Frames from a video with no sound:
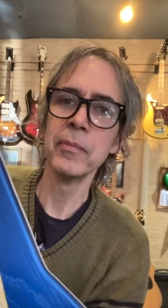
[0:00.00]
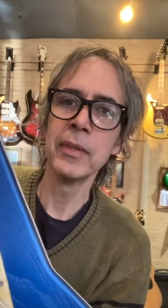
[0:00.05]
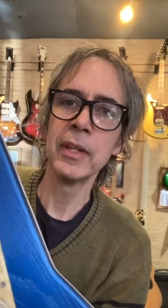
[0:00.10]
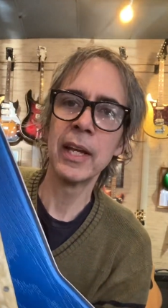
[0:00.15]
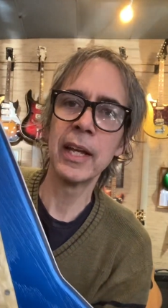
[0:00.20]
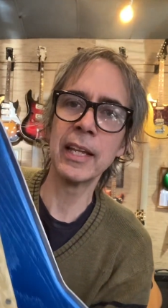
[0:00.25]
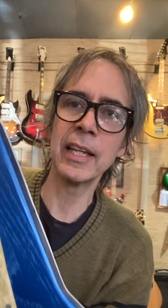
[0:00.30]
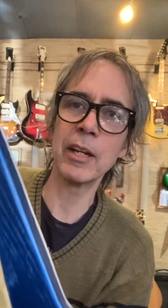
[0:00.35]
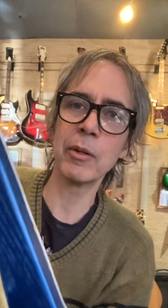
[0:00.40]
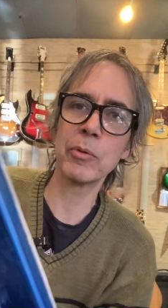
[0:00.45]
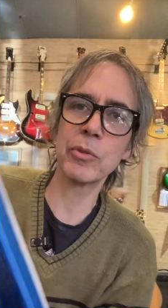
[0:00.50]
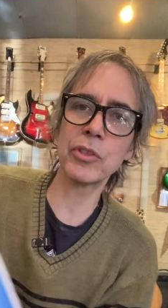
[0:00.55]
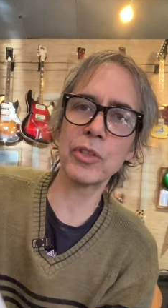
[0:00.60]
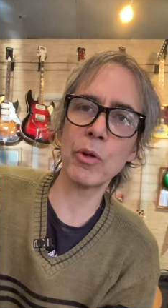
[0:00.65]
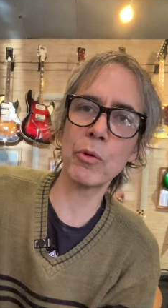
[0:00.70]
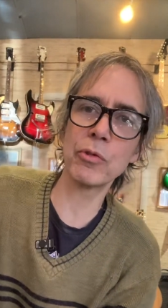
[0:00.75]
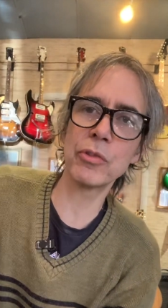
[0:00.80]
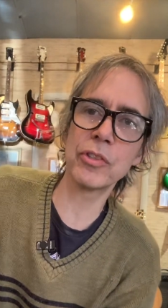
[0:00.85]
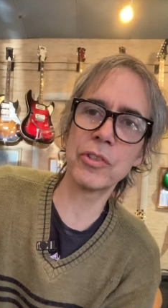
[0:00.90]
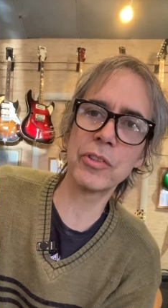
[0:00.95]
And then it was
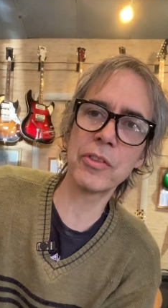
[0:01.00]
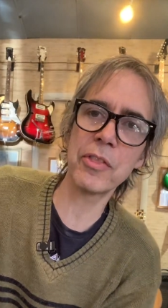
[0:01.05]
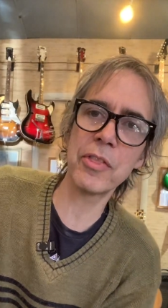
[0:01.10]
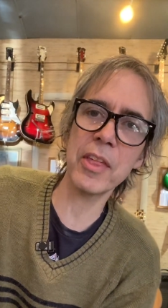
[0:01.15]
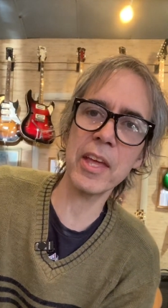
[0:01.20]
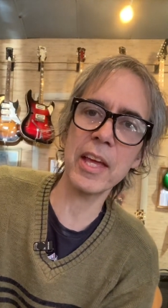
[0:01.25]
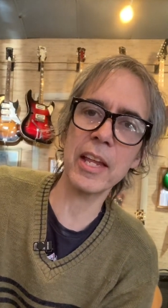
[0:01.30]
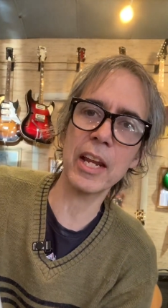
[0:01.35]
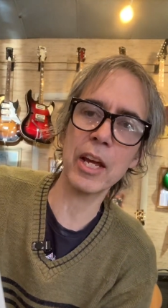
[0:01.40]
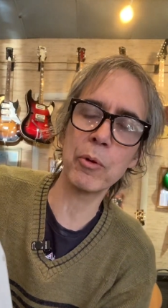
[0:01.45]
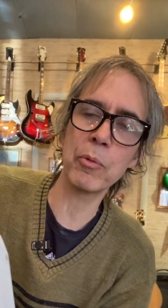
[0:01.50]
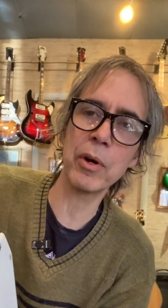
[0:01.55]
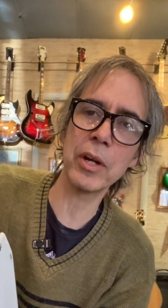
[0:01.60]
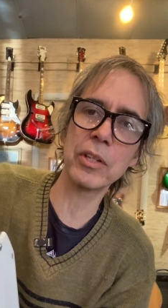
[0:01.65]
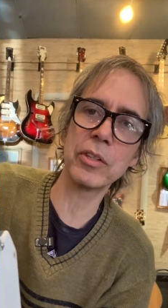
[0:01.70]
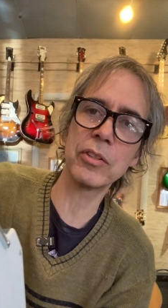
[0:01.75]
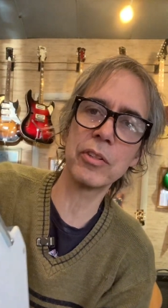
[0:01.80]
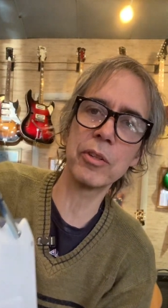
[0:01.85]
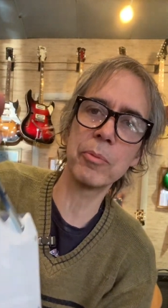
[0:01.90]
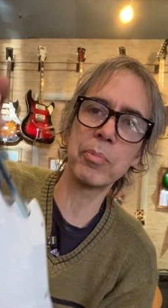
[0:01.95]
so thin, I
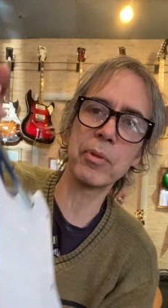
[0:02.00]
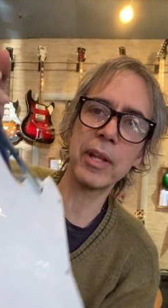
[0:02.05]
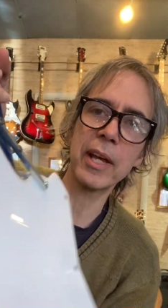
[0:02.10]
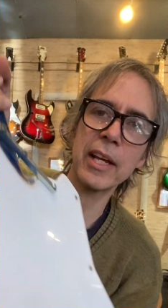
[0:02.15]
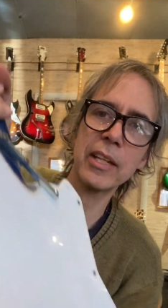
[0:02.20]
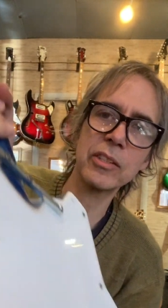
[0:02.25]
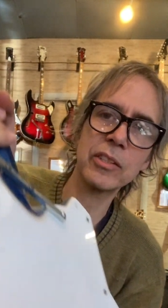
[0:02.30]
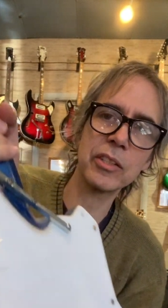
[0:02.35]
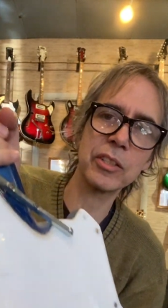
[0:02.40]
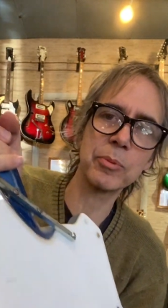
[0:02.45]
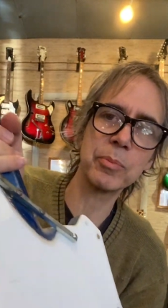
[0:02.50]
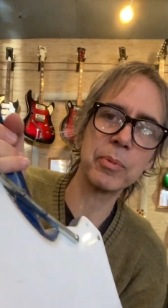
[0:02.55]
went to the plastics